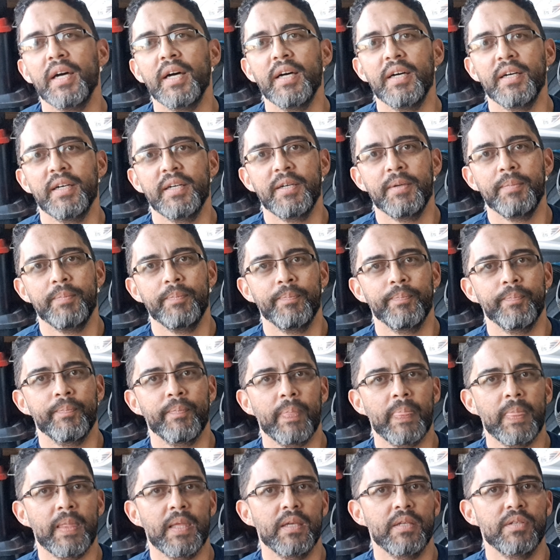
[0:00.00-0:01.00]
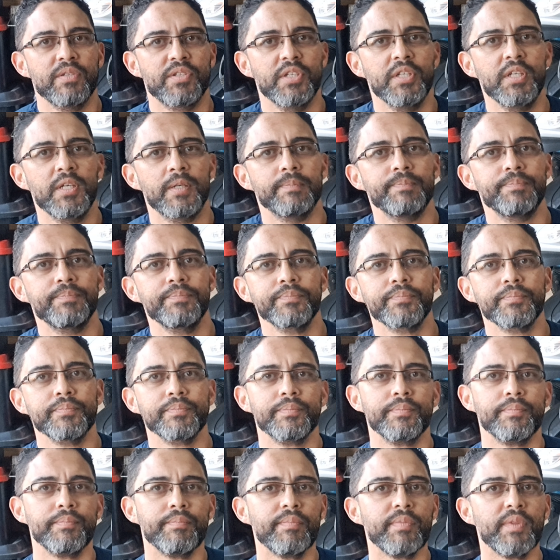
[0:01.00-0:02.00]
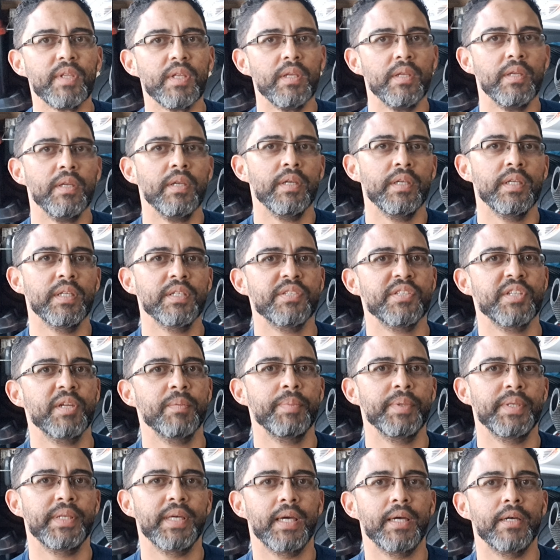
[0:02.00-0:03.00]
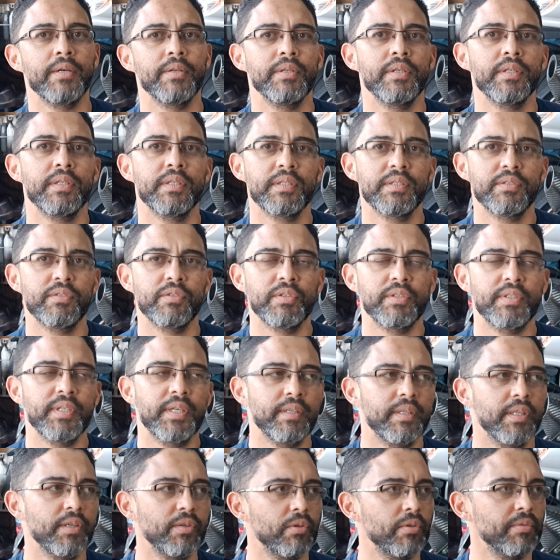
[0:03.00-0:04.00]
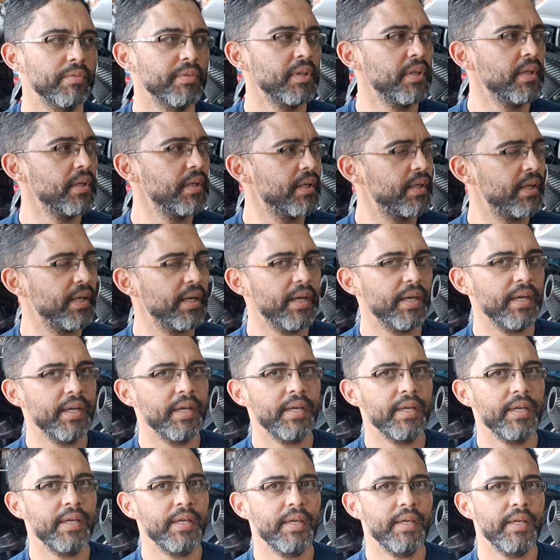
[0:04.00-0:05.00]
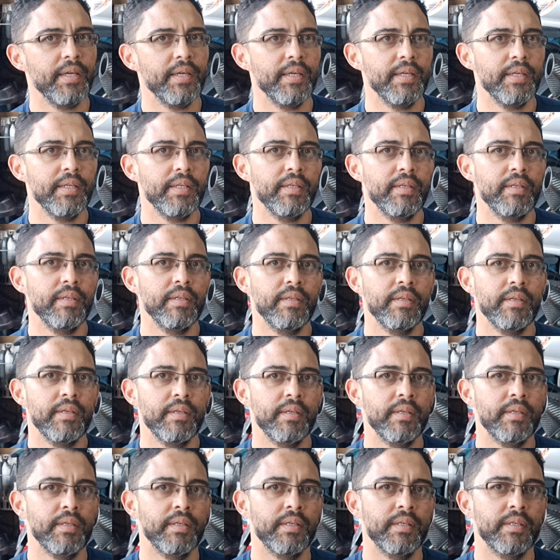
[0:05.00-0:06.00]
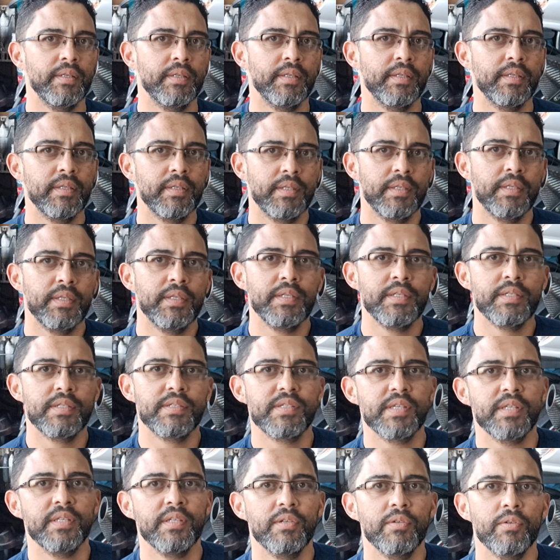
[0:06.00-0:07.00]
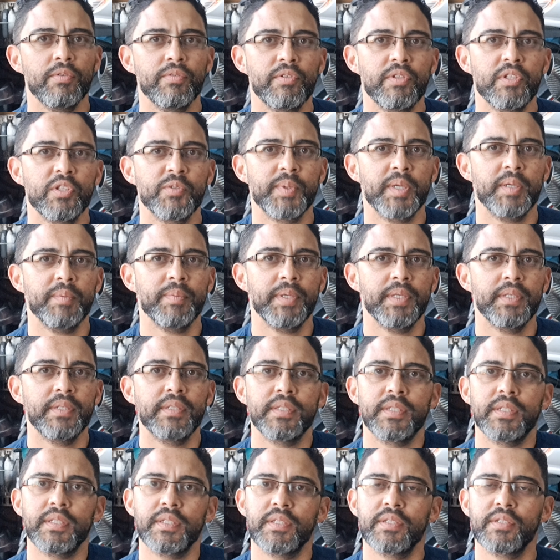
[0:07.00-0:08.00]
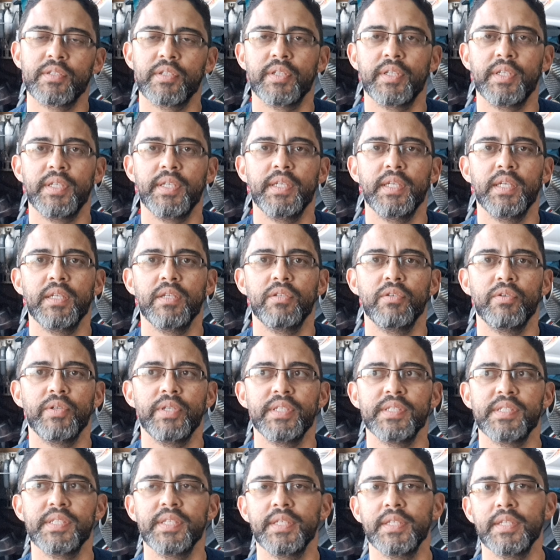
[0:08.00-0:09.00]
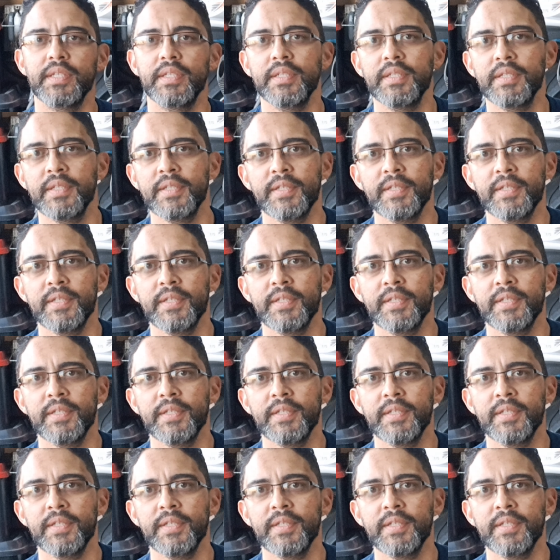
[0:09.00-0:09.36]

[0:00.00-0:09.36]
So yeah, I'm going to strip it down, take that off, and send it off to the spray painter so that he can do his thing.